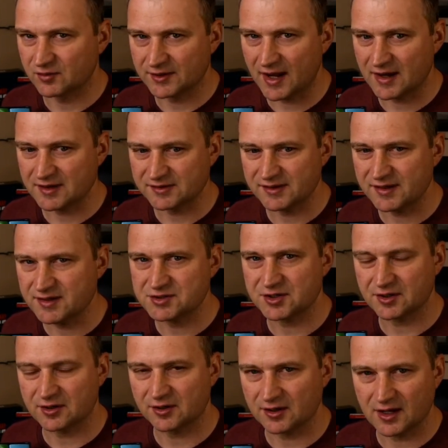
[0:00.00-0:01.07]
We're not
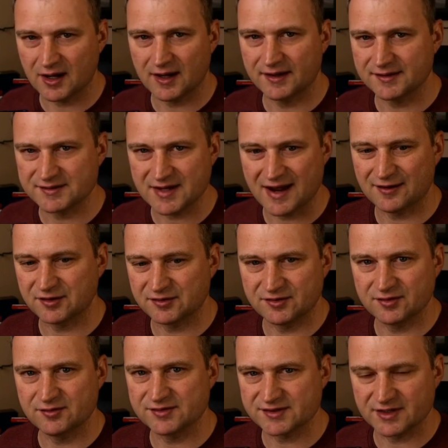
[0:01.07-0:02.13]
teaching our clients how to
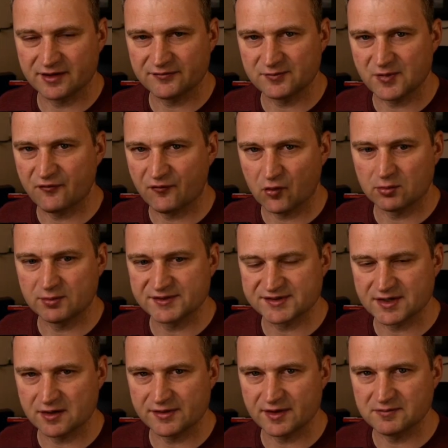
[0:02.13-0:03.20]
do stuff before we
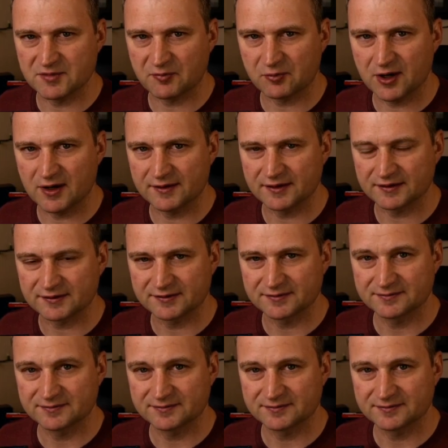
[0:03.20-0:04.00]
sell them the product.